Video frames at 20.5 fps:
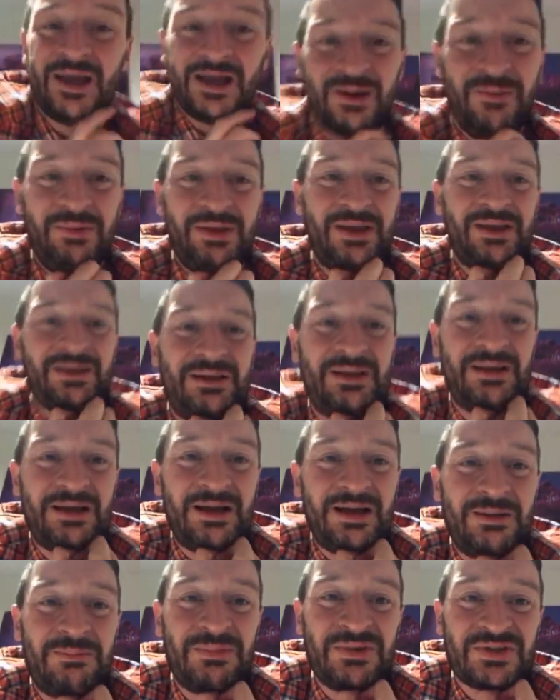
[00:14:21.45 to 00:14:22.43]
I mean,
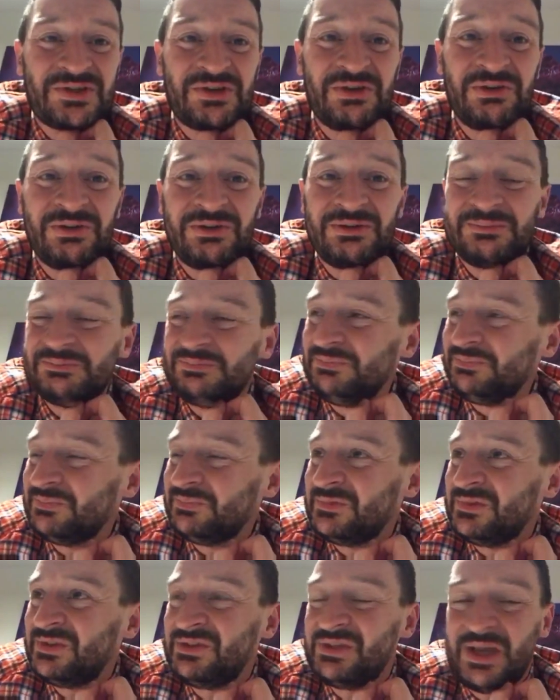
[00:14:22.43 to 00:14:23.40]
I had my son
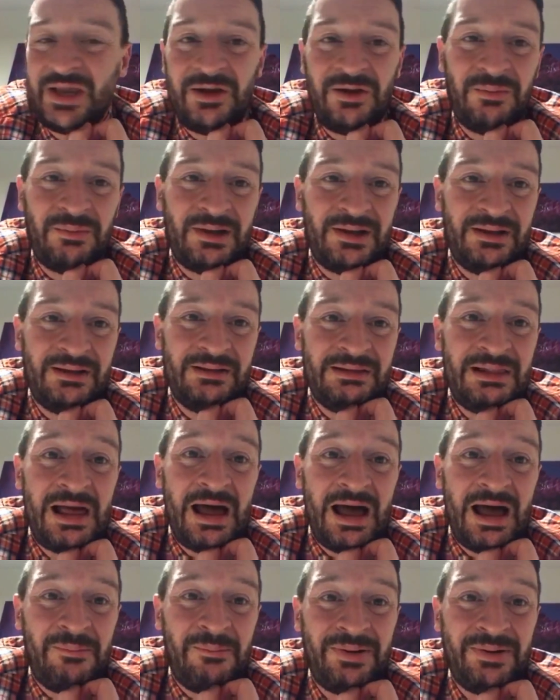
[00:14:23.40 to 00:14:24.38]
sitting on my
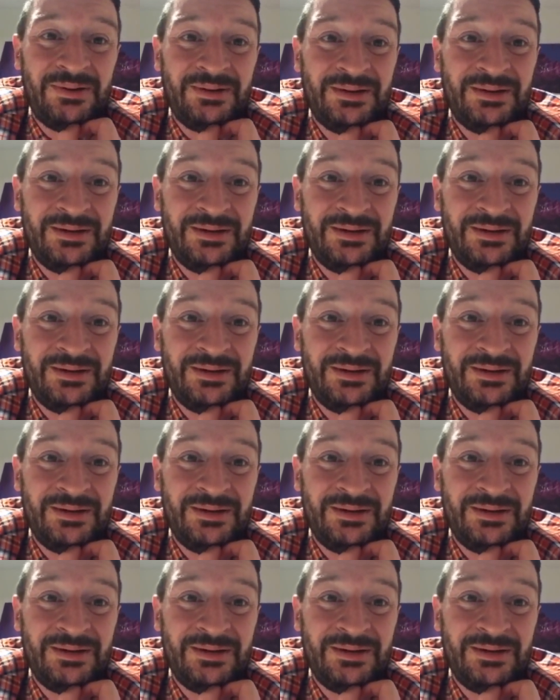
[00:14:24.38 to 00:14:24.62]
lap